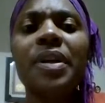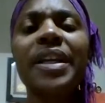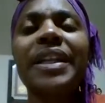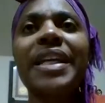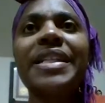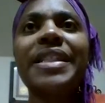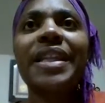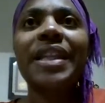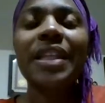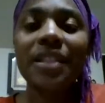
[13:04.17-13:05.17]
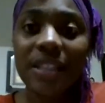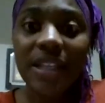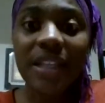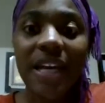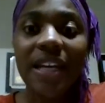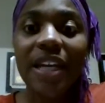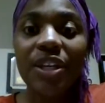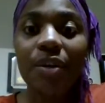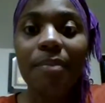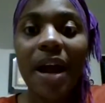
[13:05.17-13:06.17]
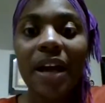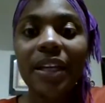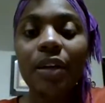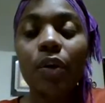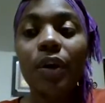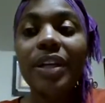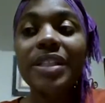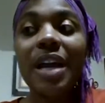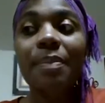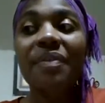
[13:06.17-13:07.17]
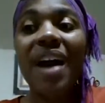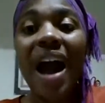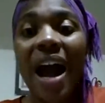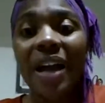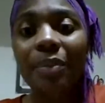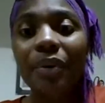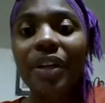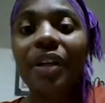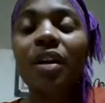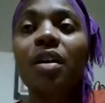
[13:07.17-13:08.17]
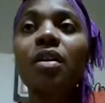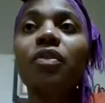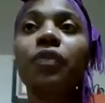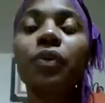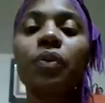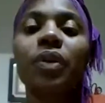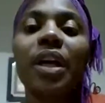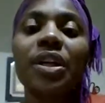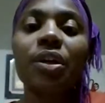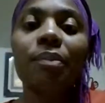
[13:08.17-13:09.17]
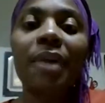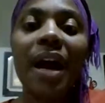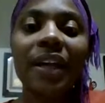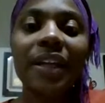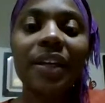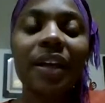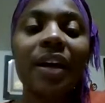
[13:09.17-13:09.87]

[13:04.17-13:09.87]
anything synthetic in your body or any type of hybrid food in your body,